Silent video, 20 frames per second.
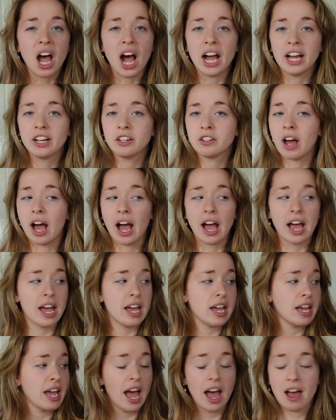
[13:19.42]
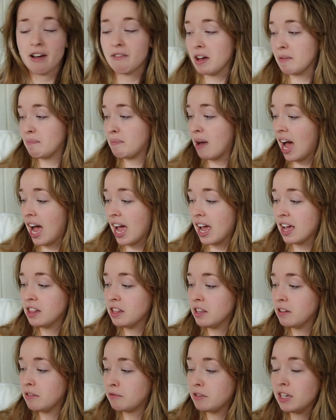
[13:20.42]
I have a
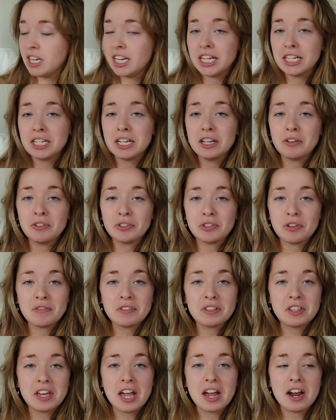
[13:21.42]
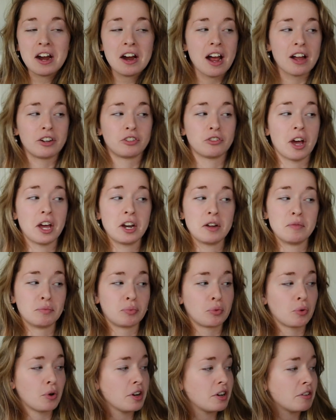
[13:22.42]
pile of knitting needles over there. I tried
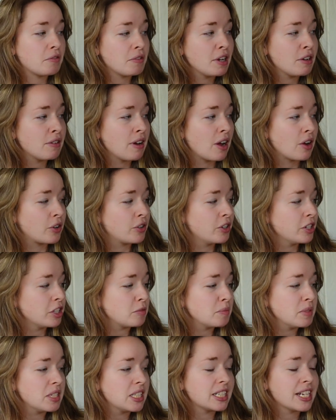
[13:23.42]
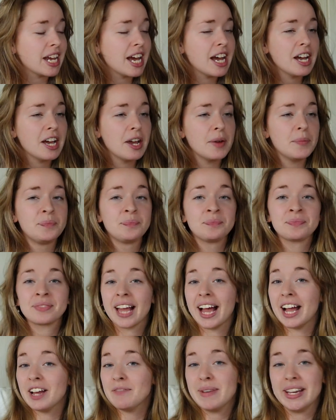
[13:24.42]
embroidery around Christmas time.
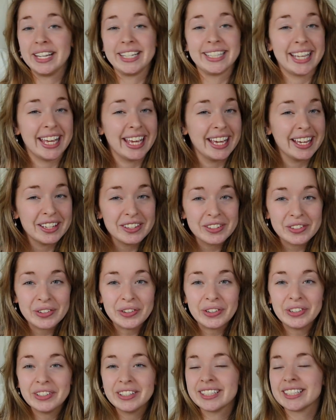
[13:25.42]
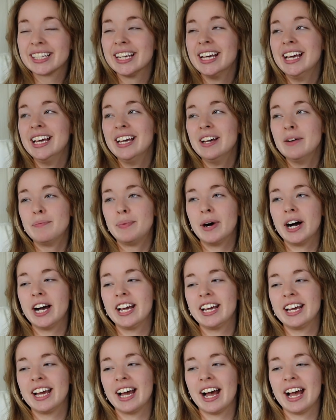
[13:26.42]
I made candles,
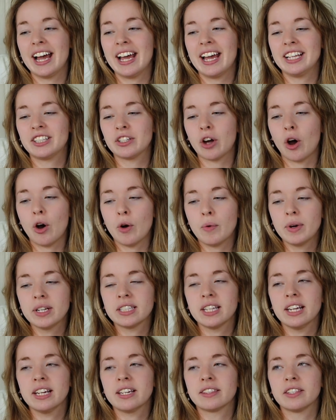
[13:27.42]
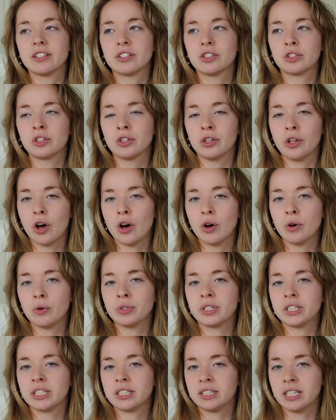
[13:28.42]
but it's always like the
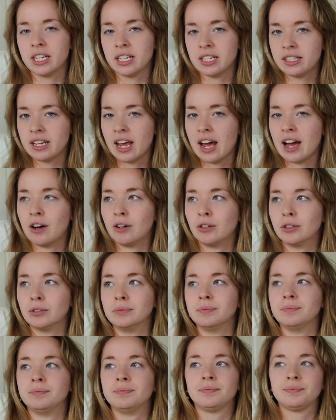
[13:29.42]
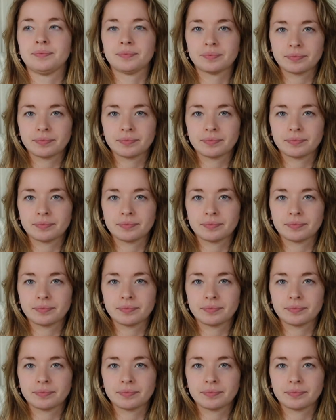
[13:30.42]
slow sit down,